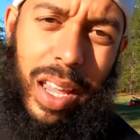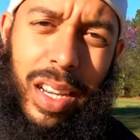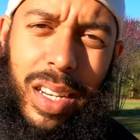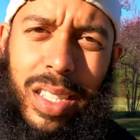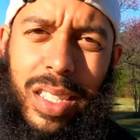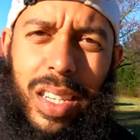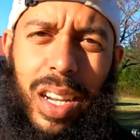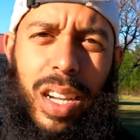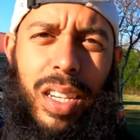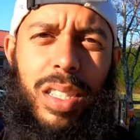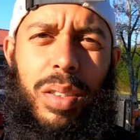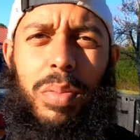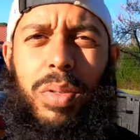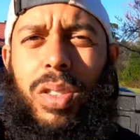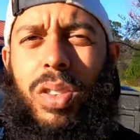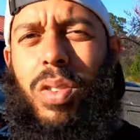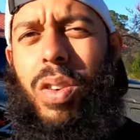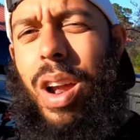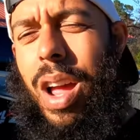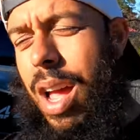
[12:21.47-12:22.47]
Like, share,
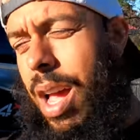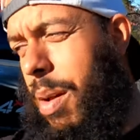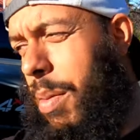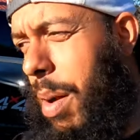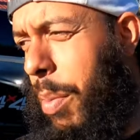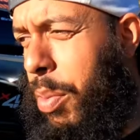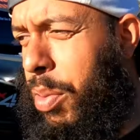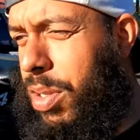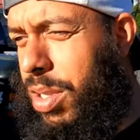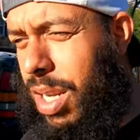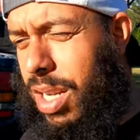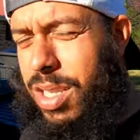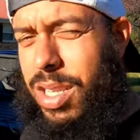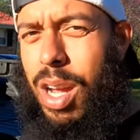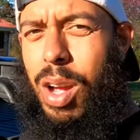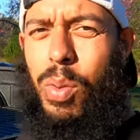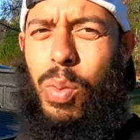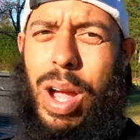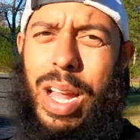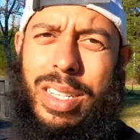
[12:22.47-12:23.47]
subscribe. I
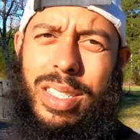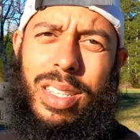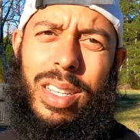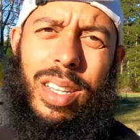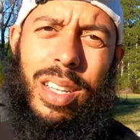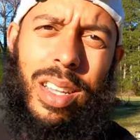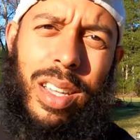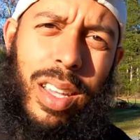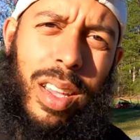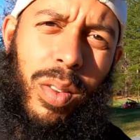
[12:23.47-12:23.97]
appreciate y'all watching.